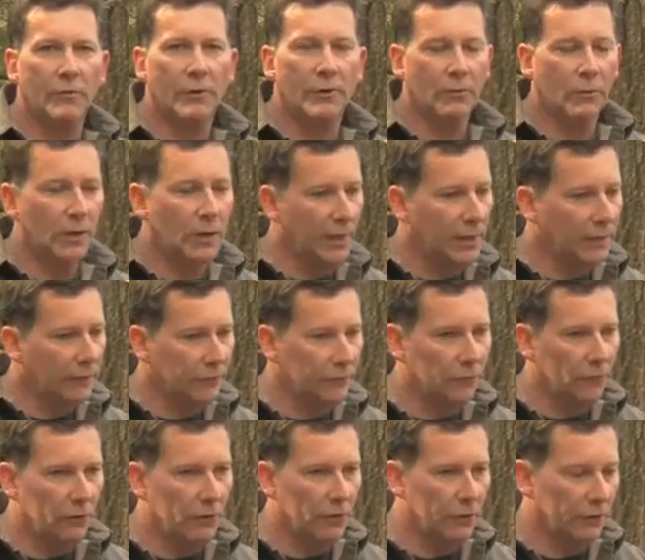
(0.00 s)
with, what kind of
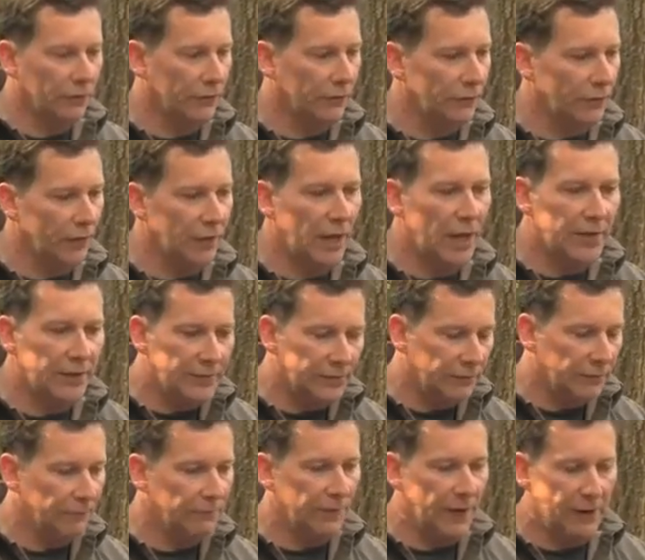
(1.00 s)
soils. There's a lot of
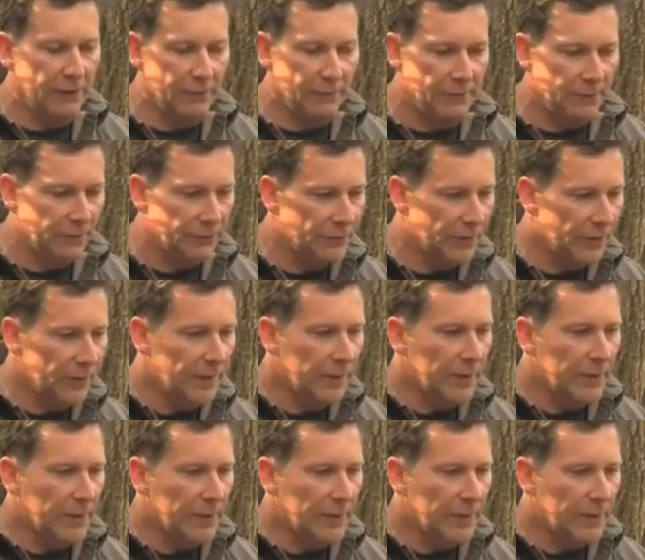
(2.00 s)
different variables.